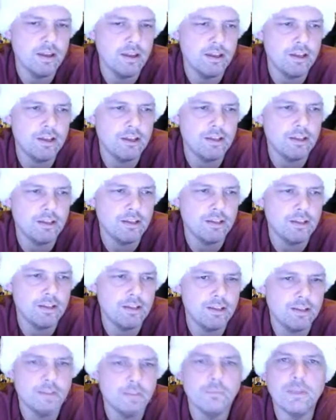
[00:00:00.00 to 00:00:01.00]

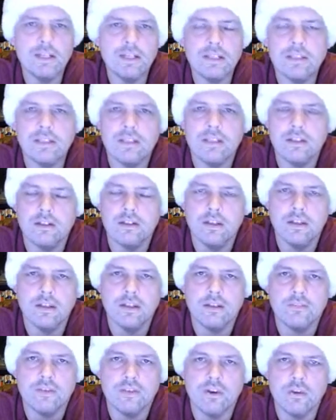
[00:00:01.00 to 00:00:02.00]
admittedly a
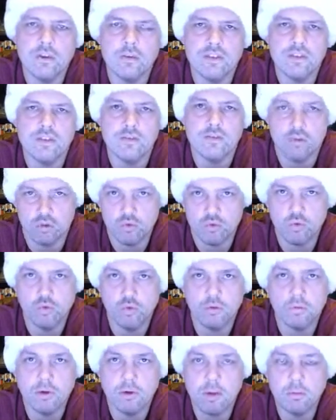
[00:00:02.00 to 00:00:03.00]
very much a first
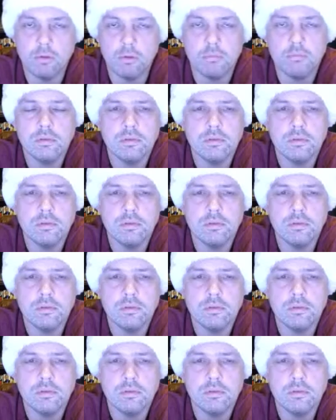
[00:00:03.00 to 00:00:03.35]
world problem.